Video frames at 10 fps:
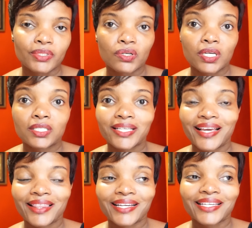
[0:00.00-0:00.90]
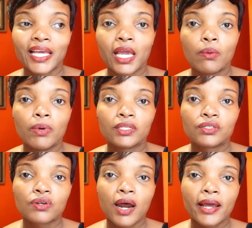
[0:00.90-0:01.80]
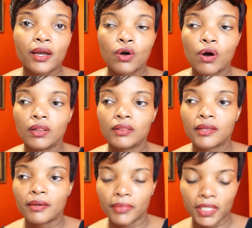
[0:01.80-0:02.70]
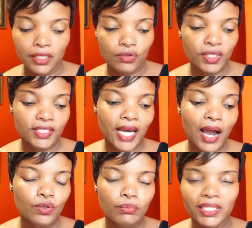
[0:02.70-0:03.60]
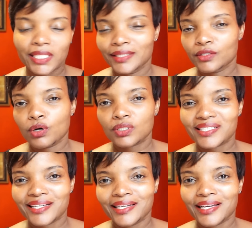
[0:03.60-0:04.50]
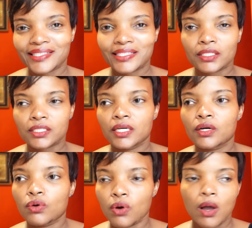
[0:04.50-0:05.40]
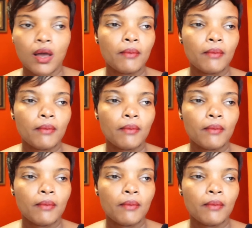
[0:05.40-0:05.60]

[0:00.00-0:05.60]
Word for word: So he's saying that he will try call them, he'll reach out, but he'll not tell us the tingo.